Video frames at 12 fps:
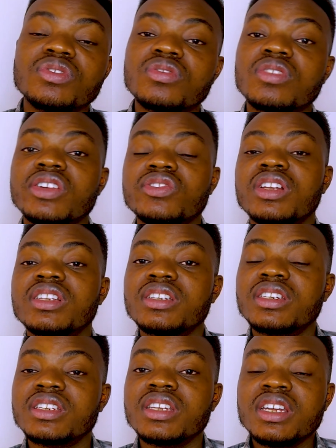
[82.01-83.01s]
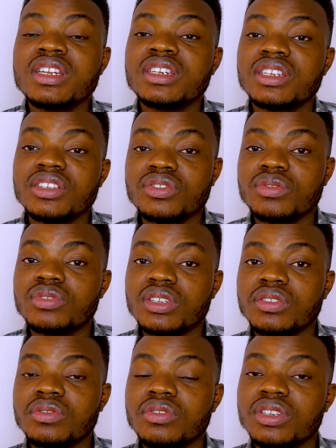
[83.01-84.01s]
don't actually need this
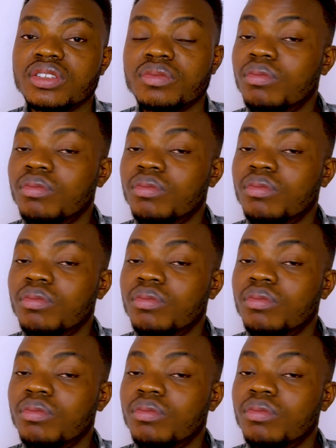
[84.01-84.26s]
student colleague.